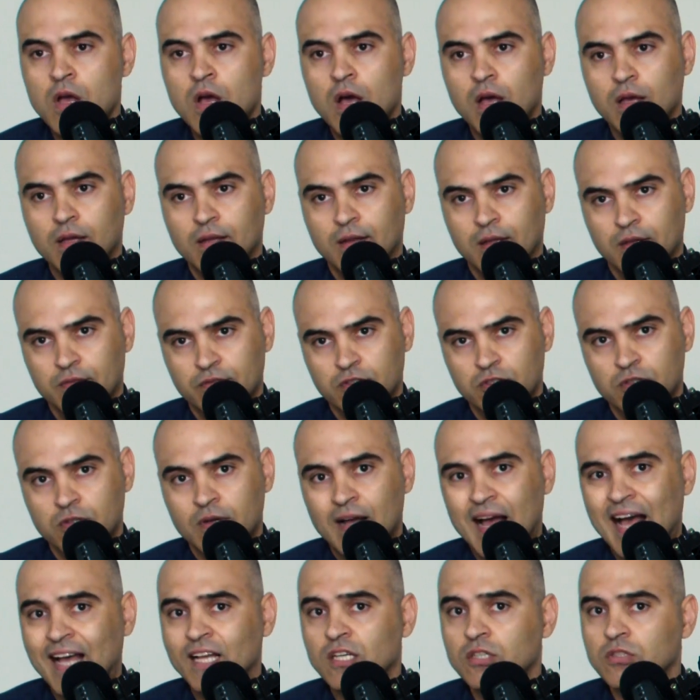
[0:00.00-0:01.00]
I love
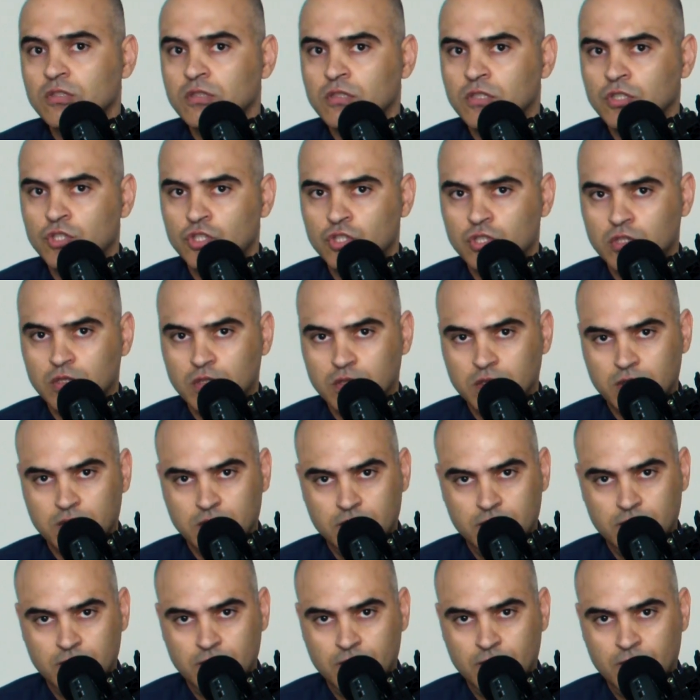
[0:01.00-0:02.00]
you
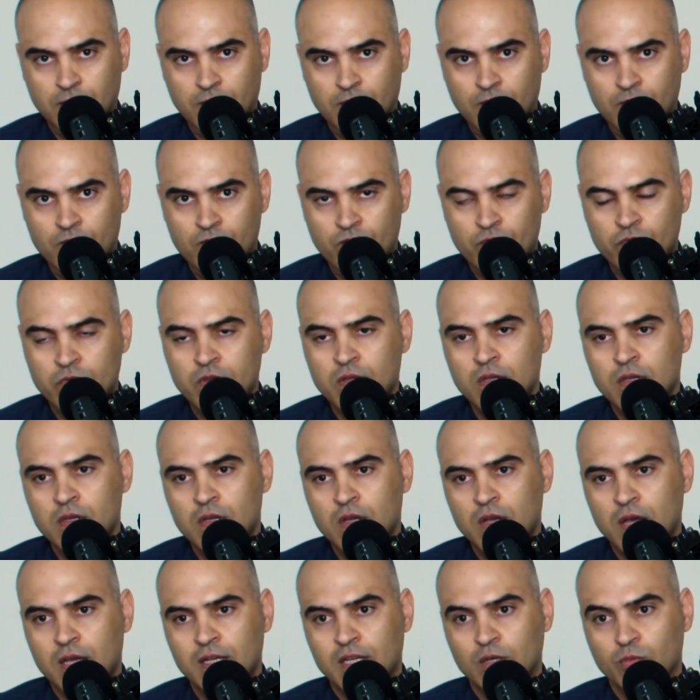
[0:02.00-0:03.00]
unconditionally
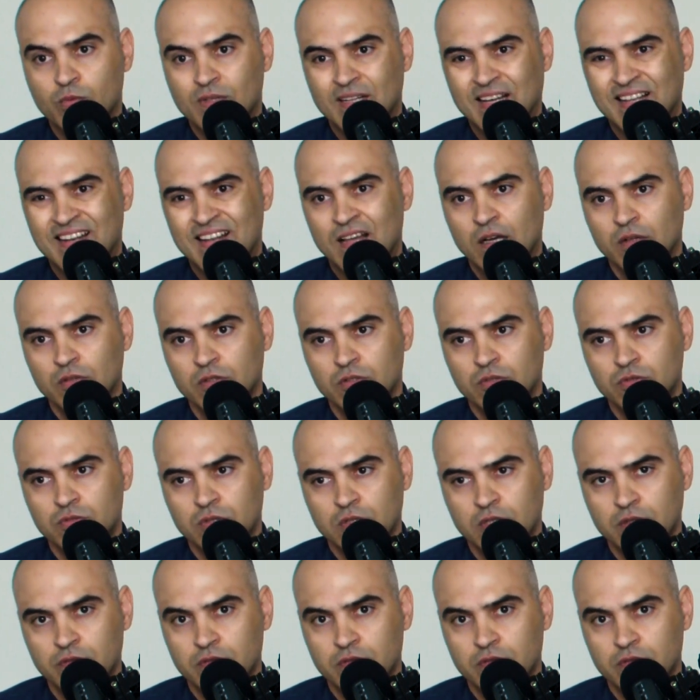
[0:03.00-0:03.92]
and I will allow you to